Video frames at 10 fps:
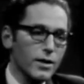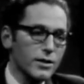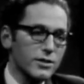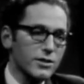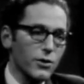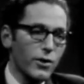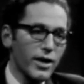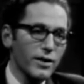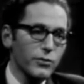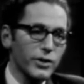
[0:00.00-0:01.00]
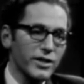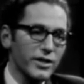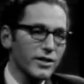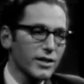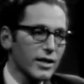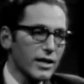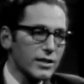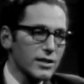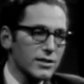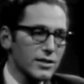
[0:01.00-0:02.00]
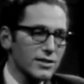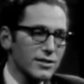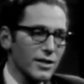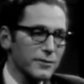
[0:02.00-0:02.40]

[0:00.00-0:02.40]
So I have one here. This is